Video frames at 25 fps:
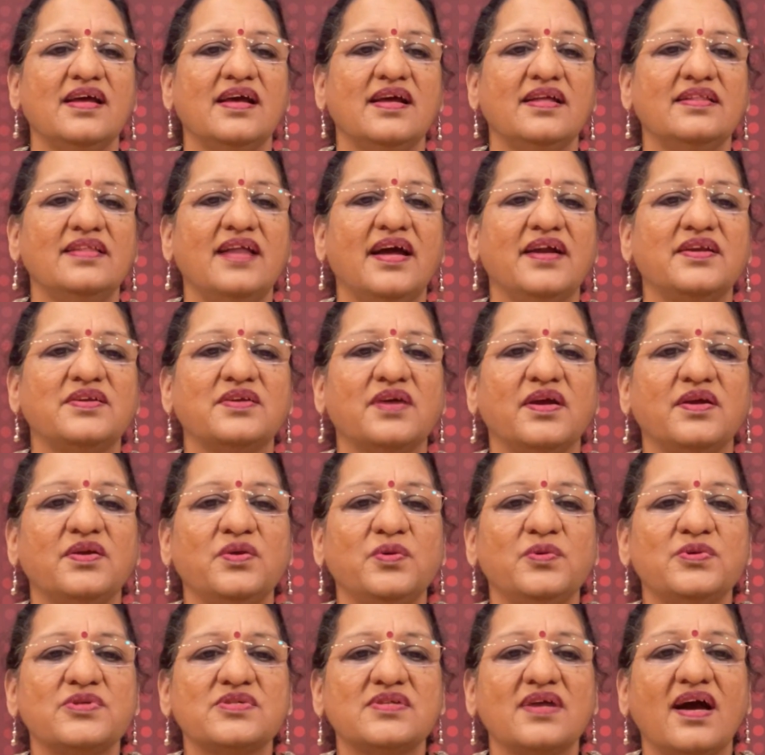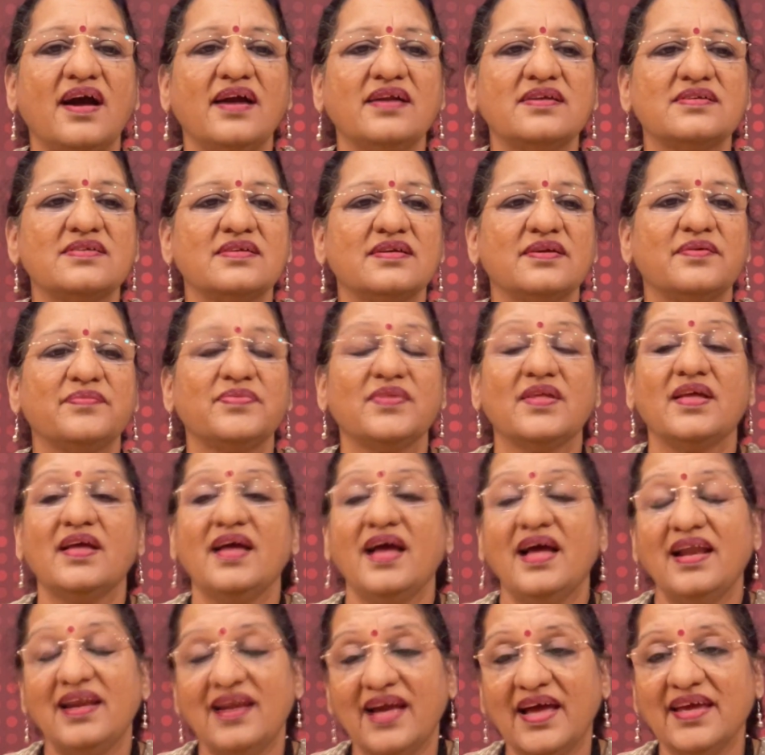that you start
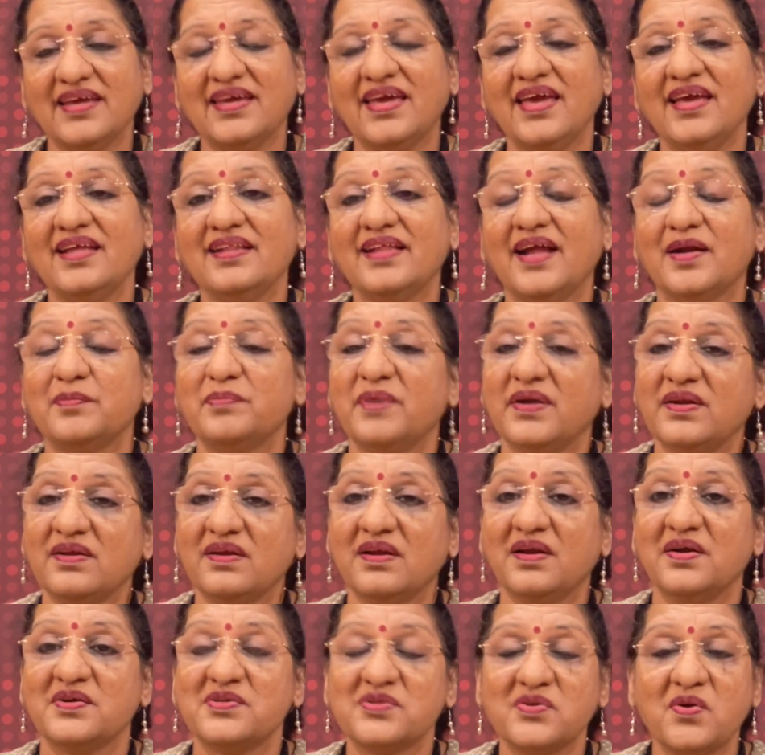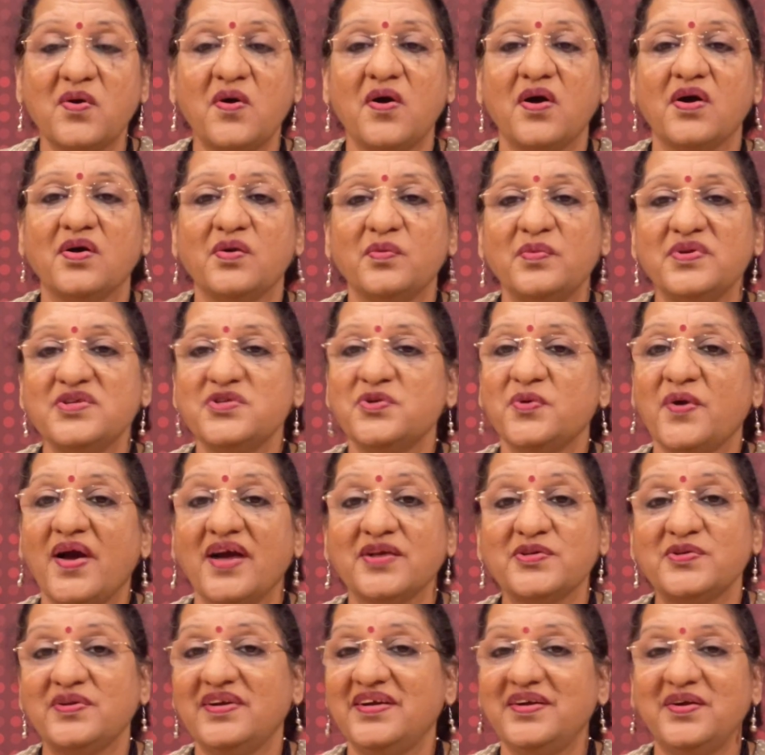liking that particular song which you
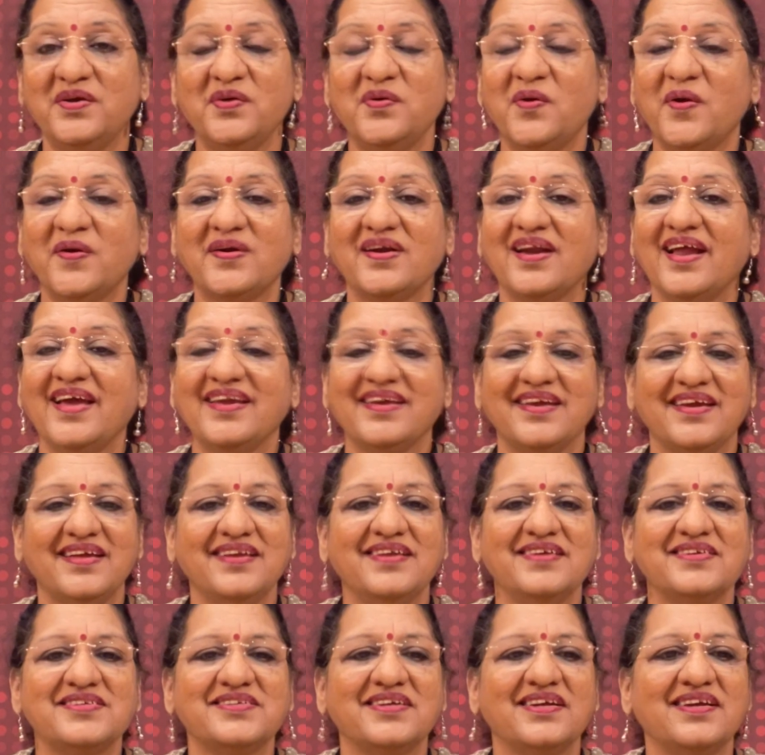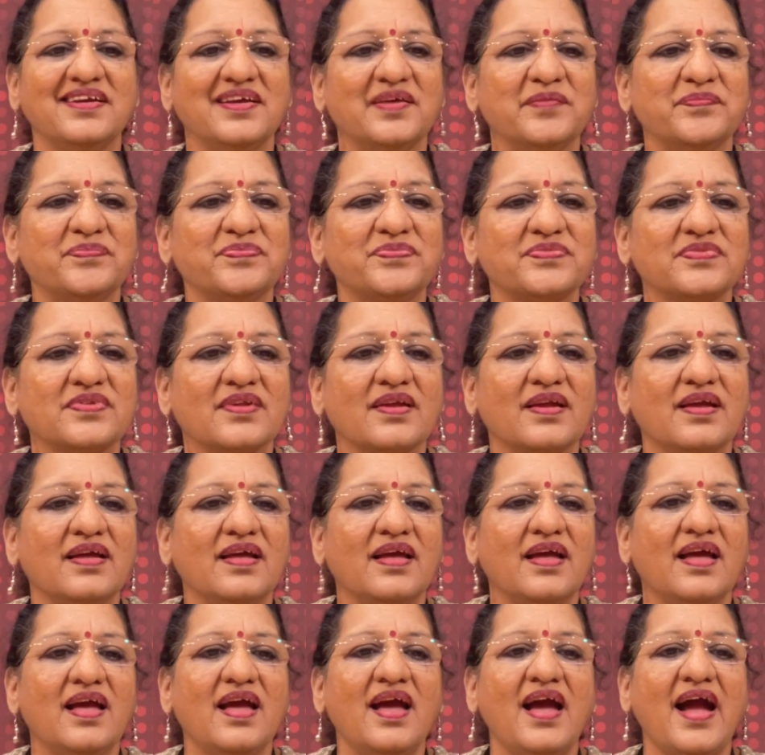actually did not like initially
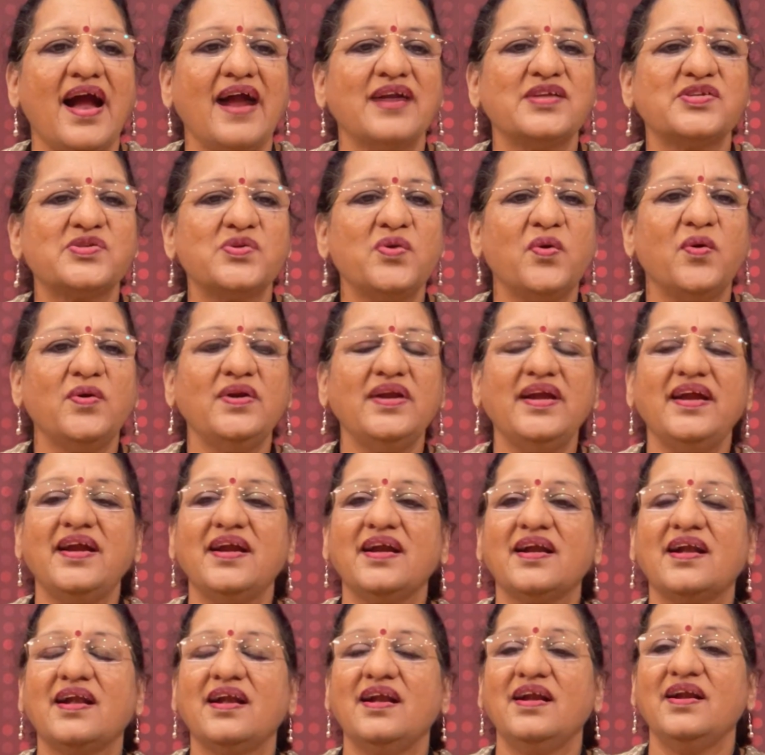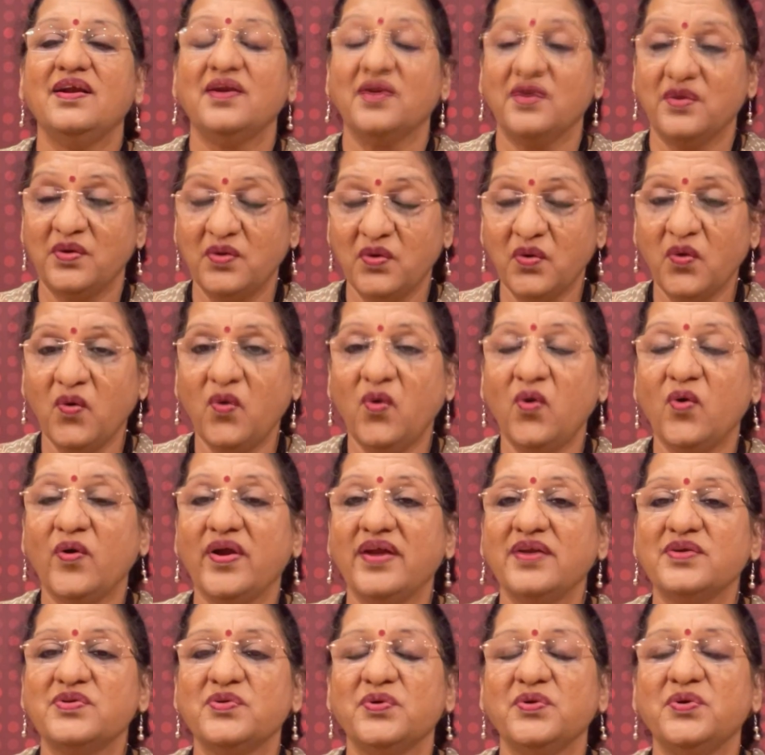and slowly it'll grow
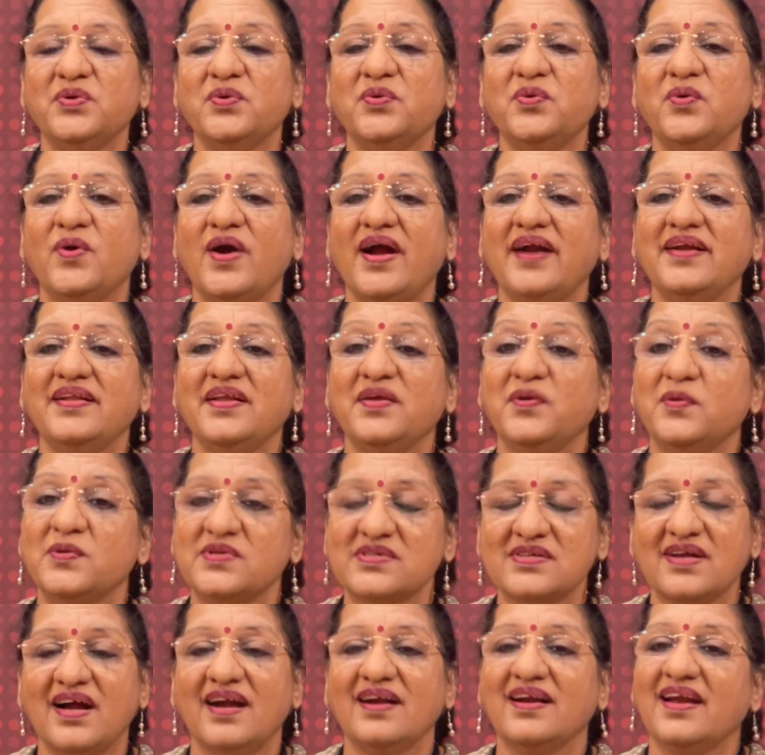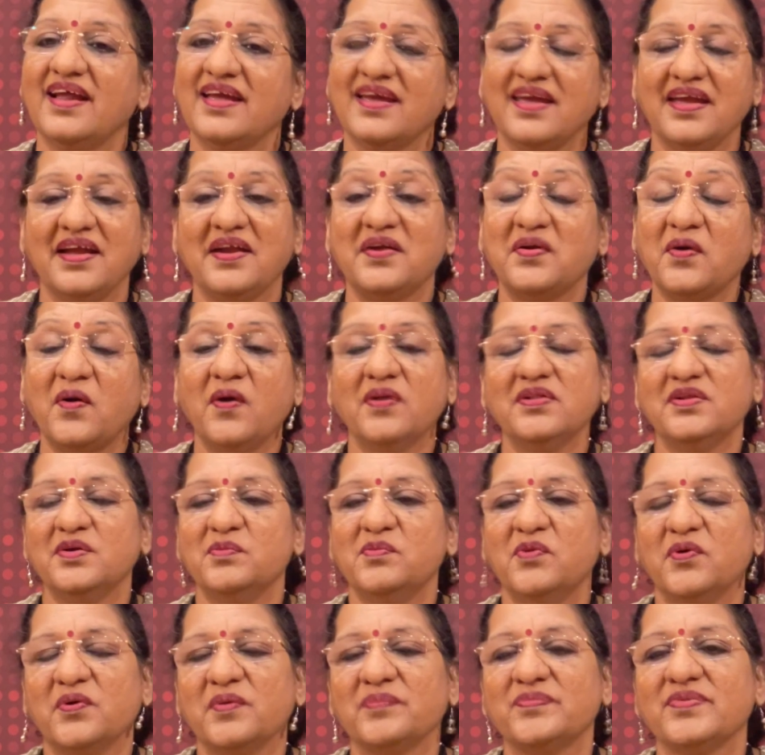into you and you'll start liking it all the
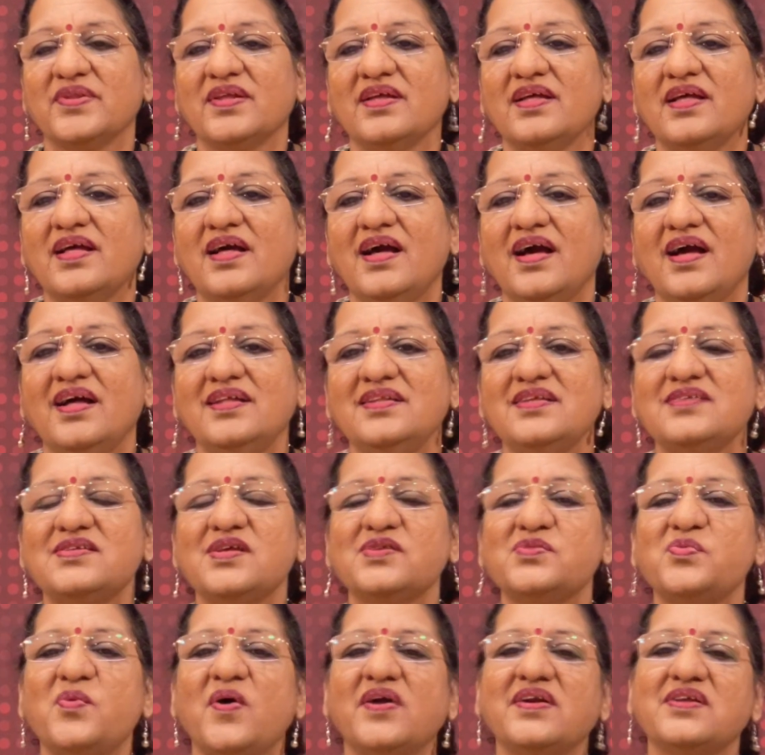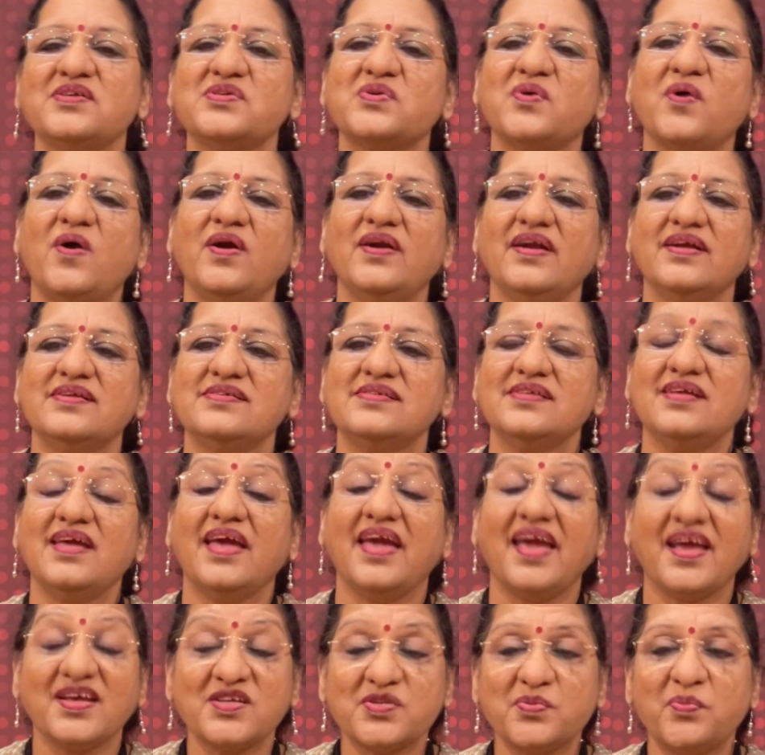more. This is what is called as the
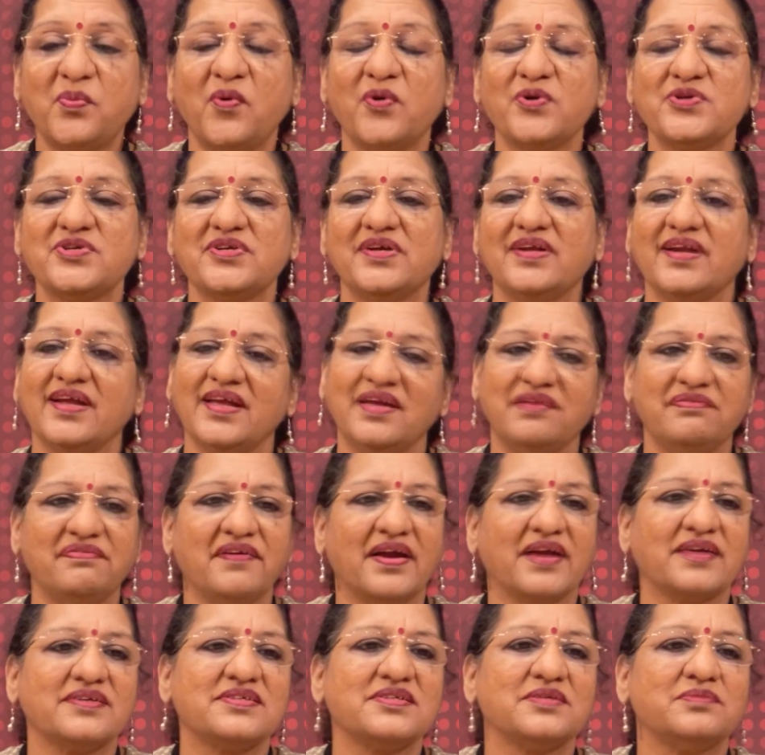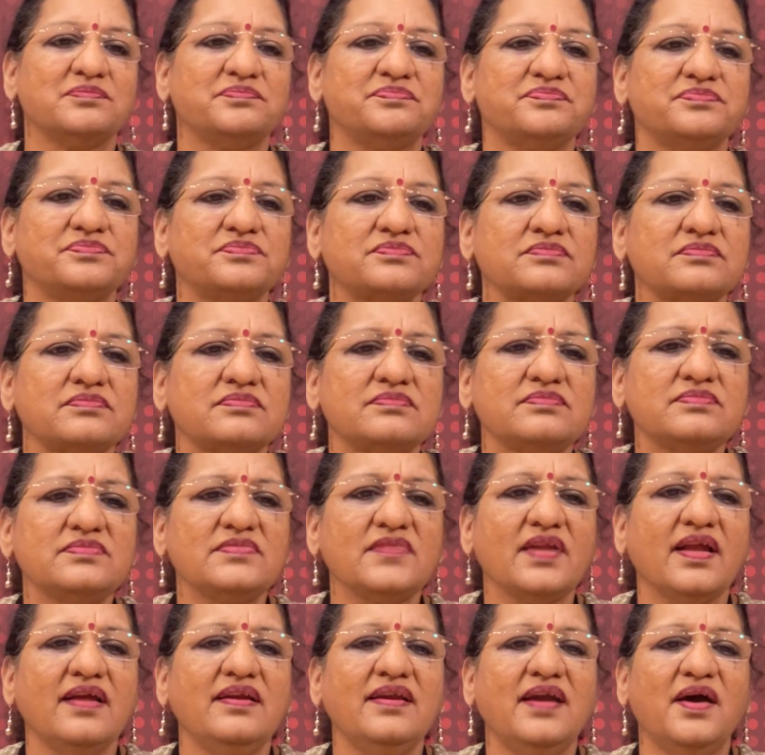exposure effect.
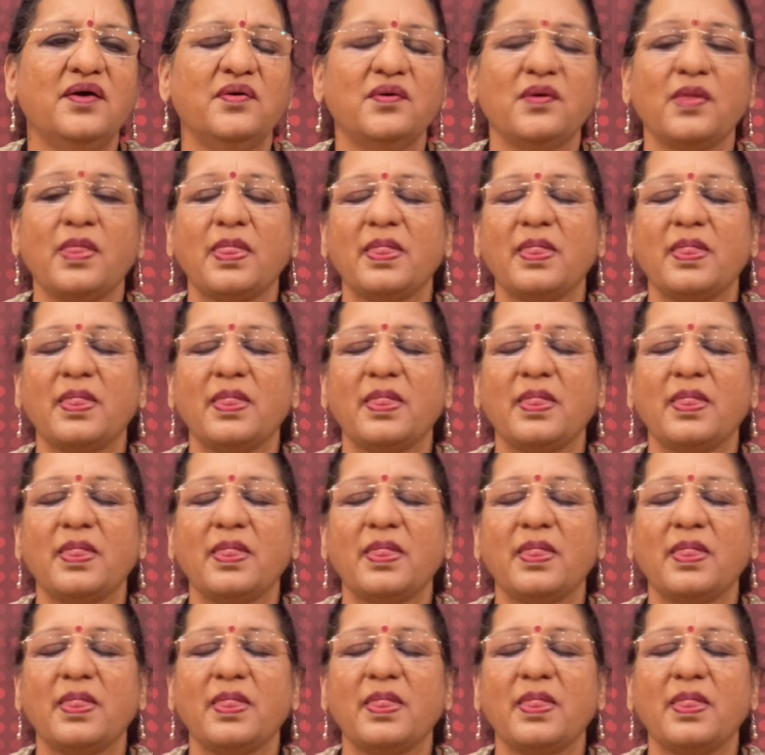Now,